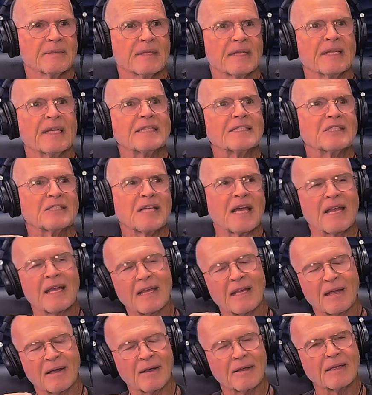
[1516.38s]
let's
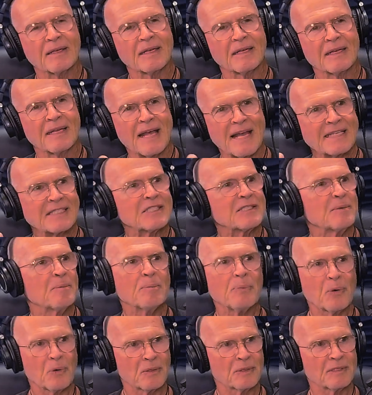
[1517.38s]
say, less
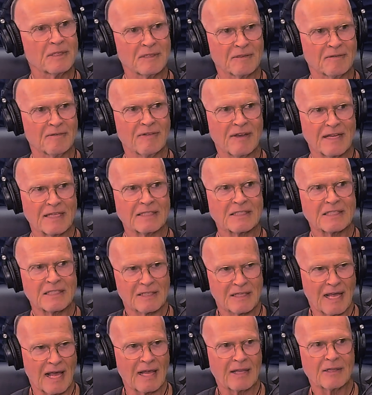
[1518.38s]
important events
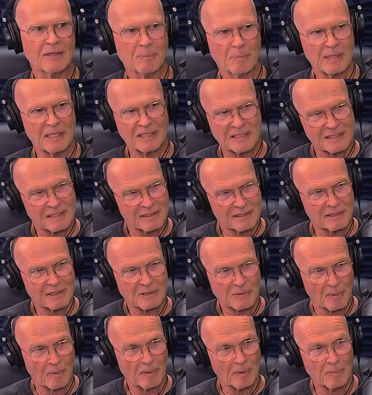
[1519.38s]
than the penis in the
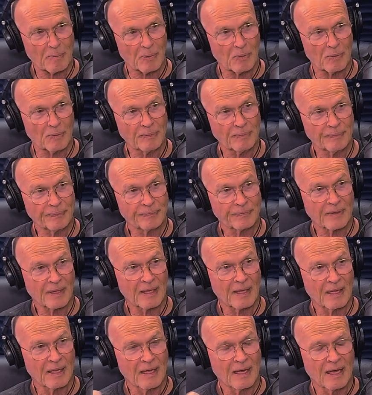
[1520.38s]
swimming
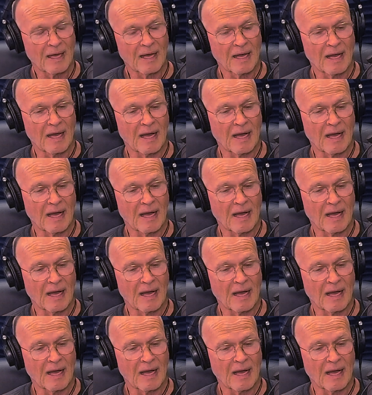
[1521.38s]
pool,